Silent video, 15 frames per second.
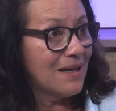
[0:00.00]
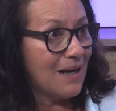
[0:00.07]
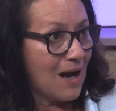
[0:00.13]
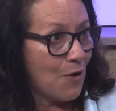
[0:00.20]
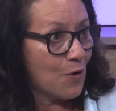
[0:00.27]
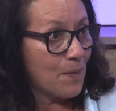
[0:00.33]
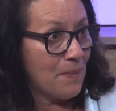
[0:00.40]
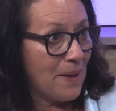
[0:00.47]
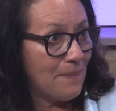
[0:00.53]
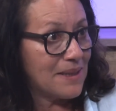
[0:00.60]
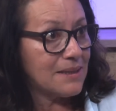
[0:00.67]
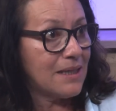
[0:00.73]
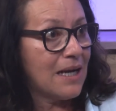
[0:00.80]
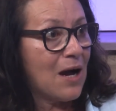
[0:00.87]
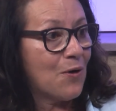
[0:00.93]
our
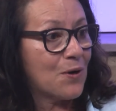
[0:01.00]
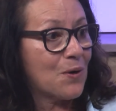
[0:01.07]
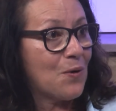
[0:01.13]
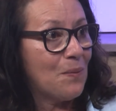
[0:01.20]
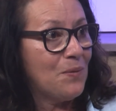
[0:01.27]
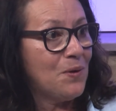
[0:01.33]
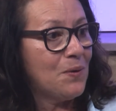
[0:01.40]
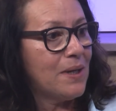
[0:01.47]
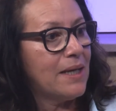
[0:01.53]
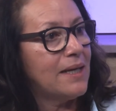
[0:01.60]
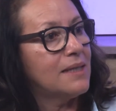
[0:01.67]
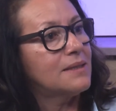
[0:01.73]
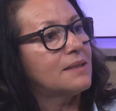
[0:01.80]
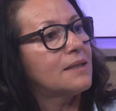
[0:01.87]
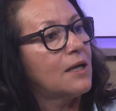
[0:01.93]
members in our
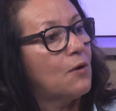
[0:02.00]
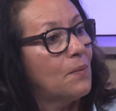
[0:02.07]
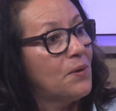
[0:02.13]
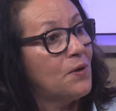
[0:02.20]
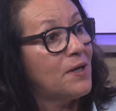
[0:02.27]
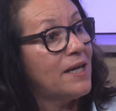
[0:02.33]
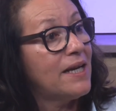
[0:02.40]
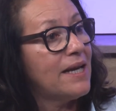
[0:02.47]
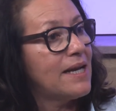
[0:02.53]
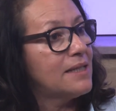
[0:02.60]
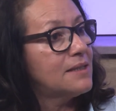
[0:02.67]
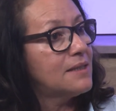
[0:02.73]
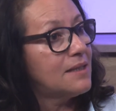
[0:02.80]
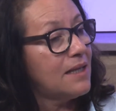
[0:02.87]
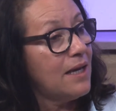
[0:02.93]
communities, the community
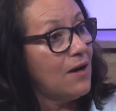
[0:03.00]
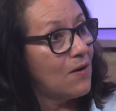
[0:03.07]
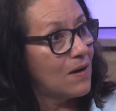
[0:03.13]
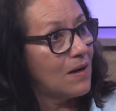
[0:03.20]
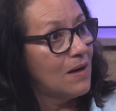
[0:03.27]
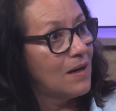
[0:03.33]
is still